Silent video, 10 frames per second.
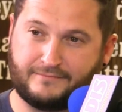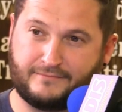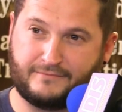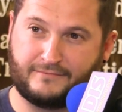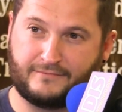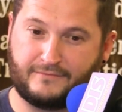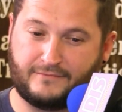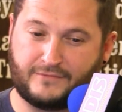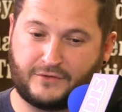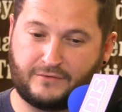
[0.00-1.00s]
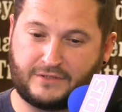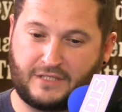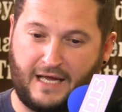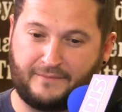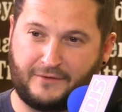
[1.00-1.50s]
Mm. Oh, so well.
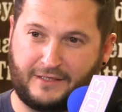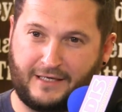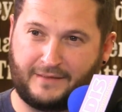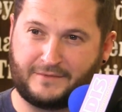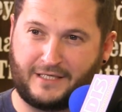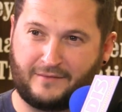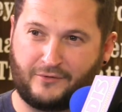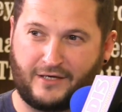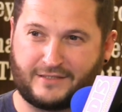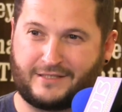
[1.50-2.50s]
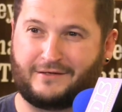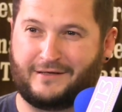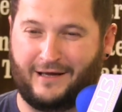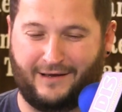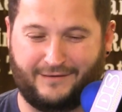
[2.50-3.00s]
It's aptly named and priced. Cute.
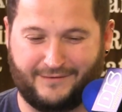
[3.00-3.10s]
Yeah.